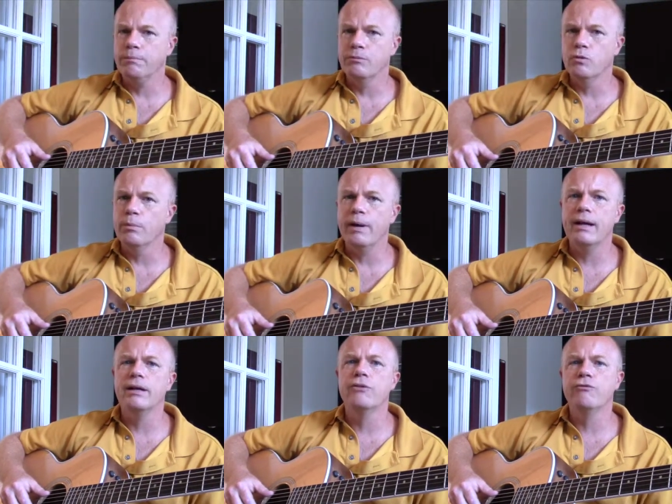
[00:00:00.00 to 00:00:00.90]

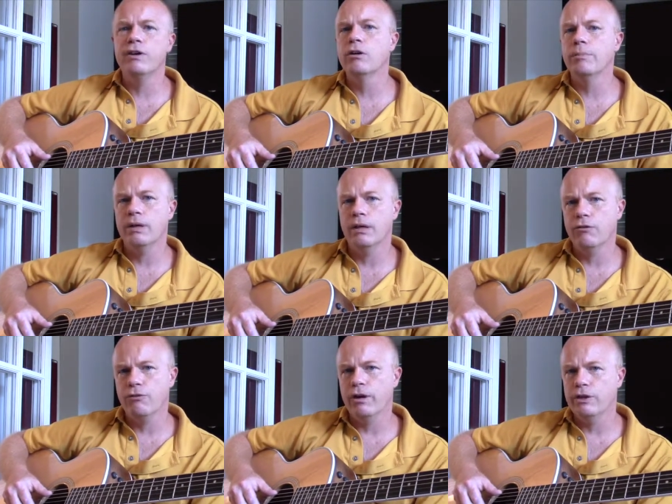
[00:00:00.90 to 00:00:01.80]
repetitive finger-picking
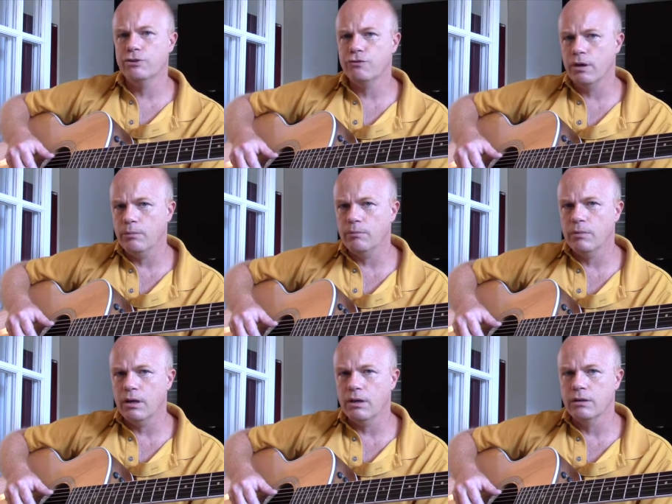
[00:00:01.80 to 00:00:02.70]
phrase from
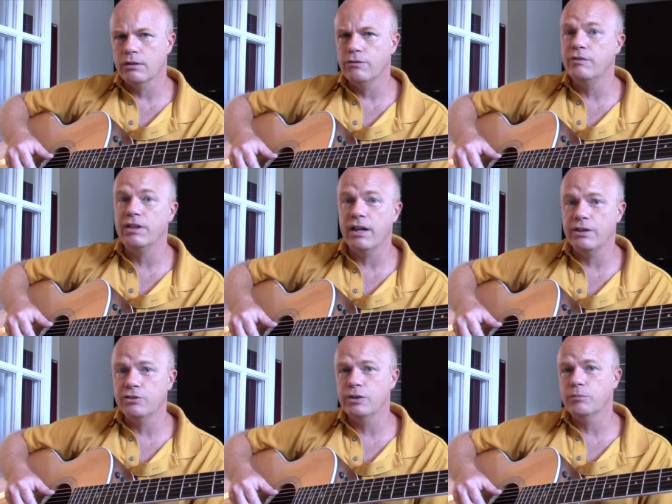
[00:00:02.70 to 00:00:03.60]
the 59th
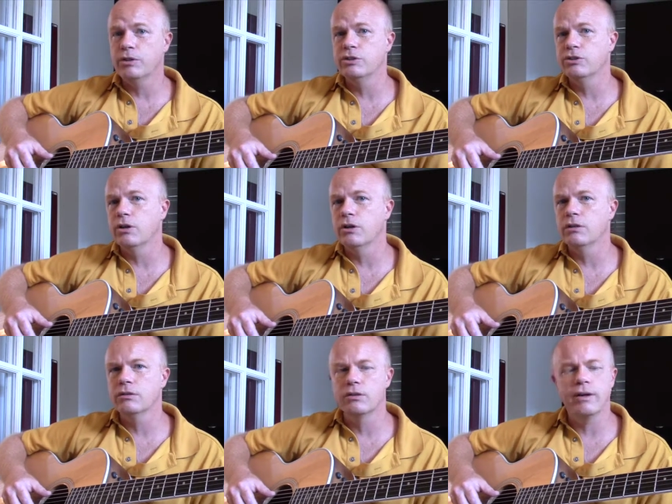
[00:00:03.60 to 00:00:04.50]
Street Bridge song,
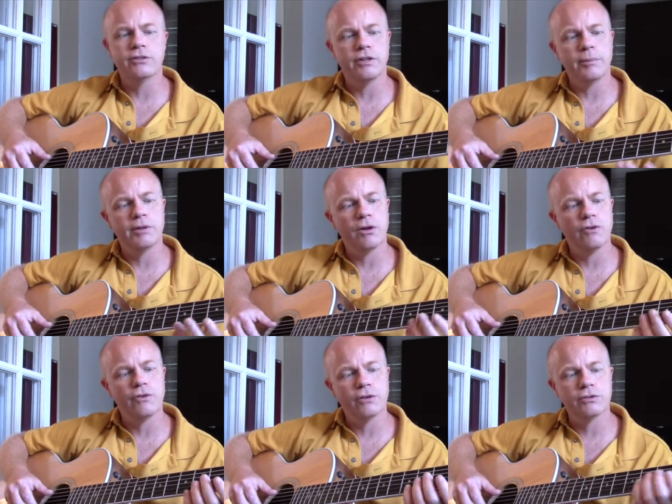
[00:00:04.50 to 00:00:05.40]
the great Simon and
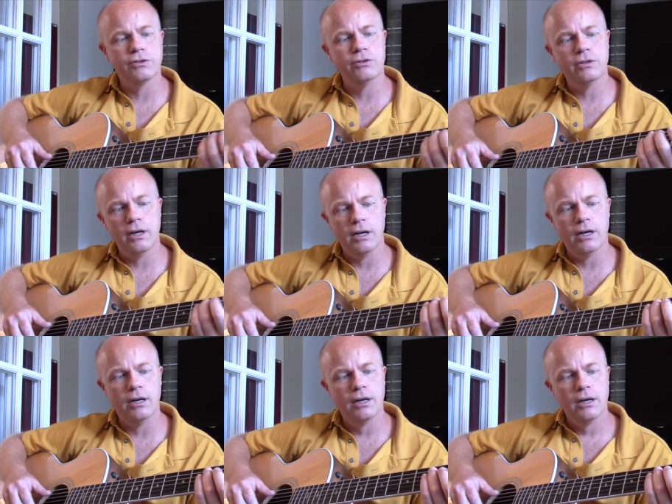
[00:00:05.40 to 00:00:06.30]
Garfunkel tune.
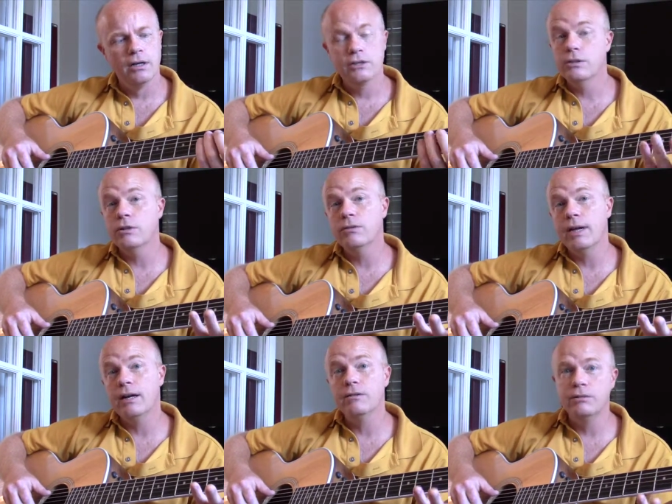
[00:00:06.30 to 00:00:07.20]
Slow
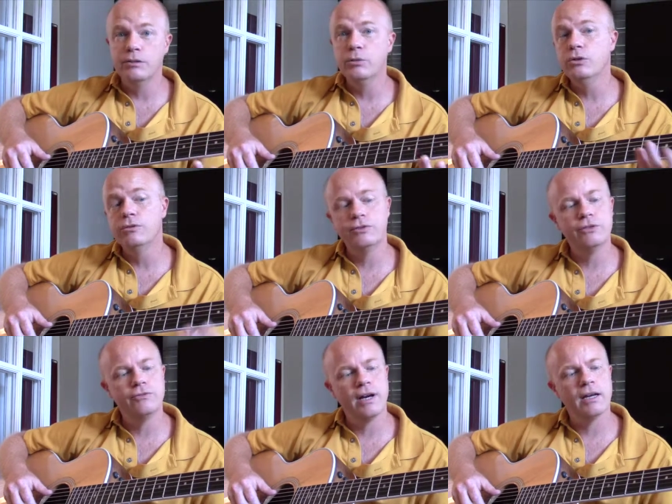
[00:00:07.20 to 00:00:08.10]
down, you move too
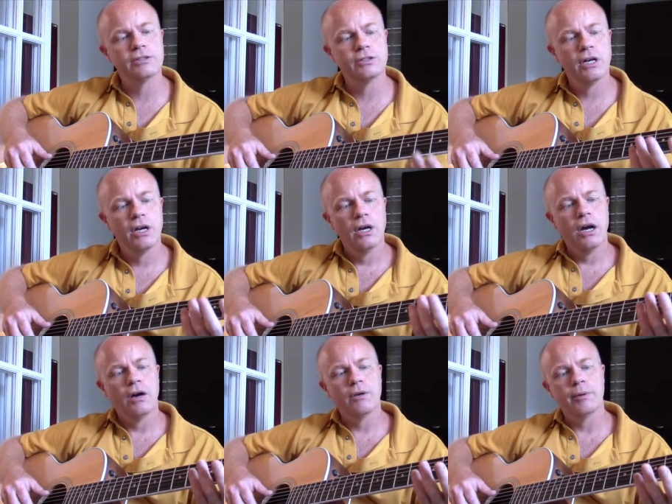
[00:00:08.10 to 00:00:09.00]
fast.
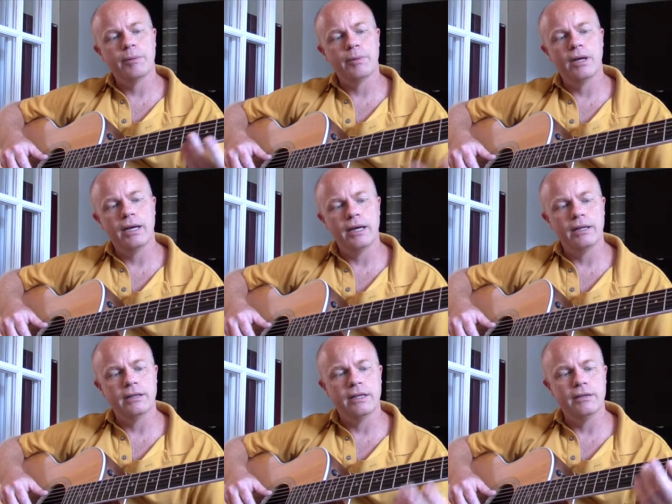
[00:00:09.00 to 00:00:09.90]
We're going to be playing it in
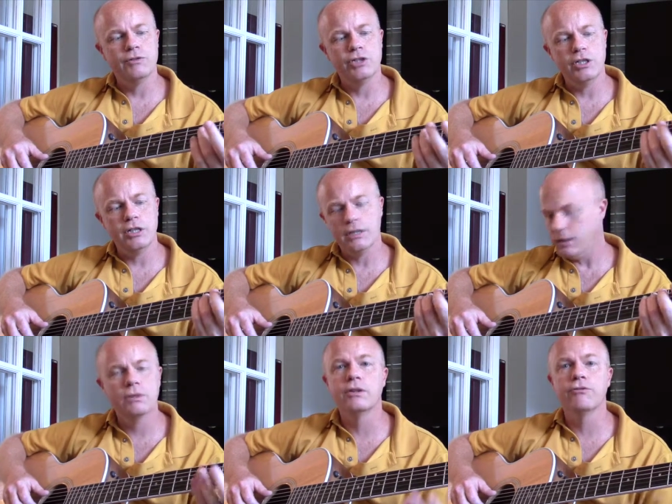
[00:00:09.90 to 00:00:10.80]
the key of G,
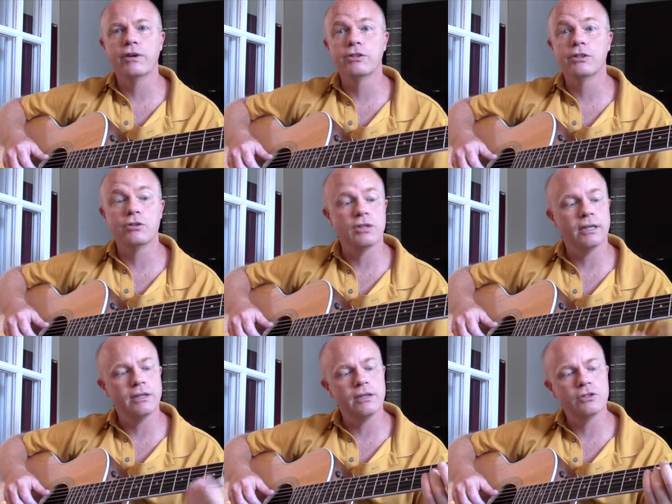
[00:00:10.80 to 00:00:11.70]
and the phrase goes like
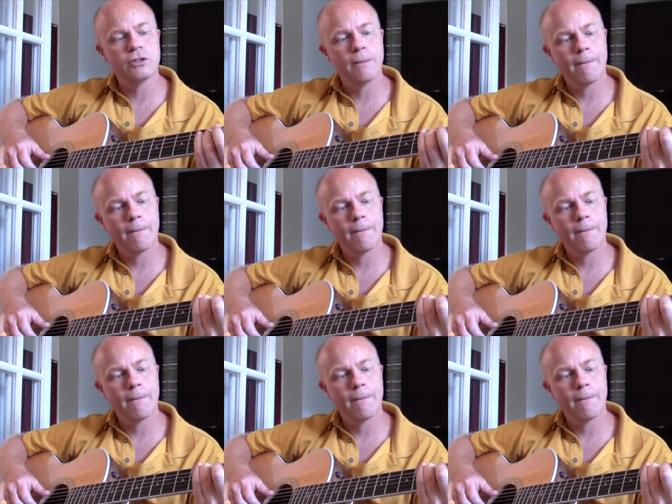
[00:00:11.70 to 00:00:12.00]
this.